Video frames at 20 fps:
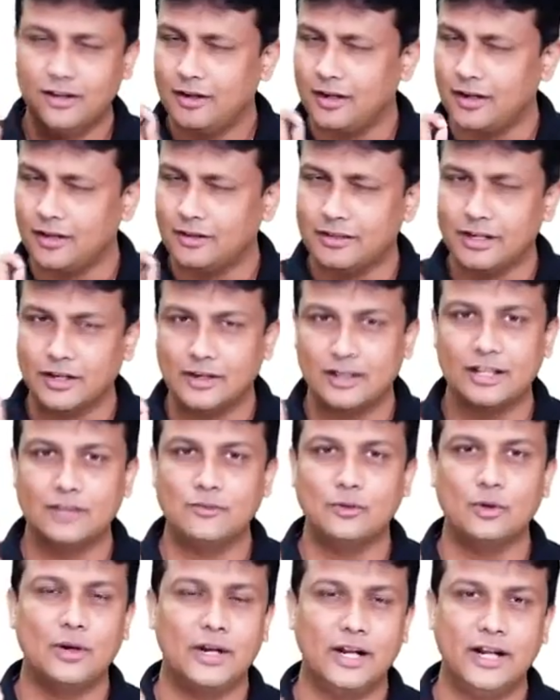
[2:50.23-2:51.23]
And that will give
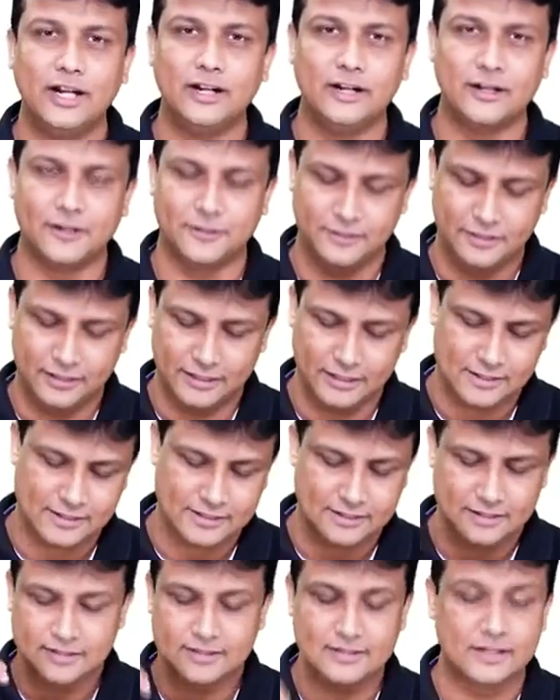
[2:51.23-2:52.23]
you a hint.
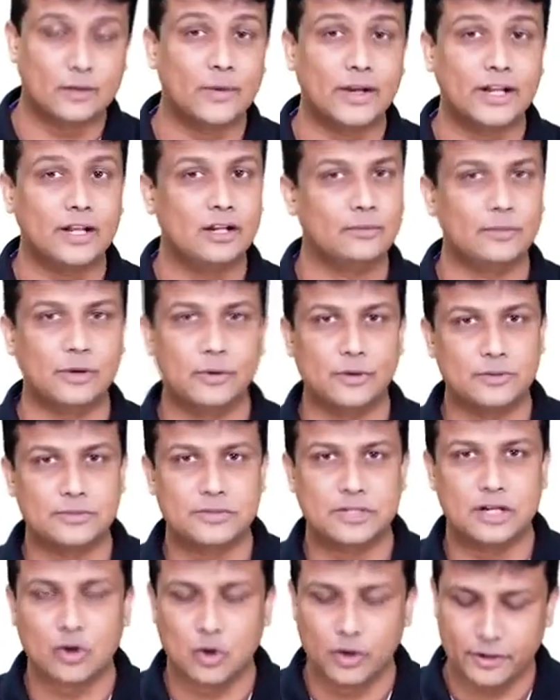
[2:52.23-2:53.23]
Yes, cervical
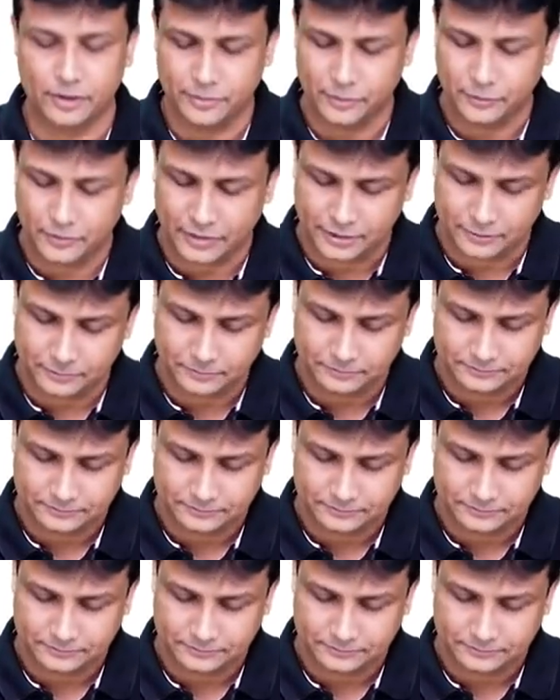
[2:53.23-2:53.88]
myotomes are contributing.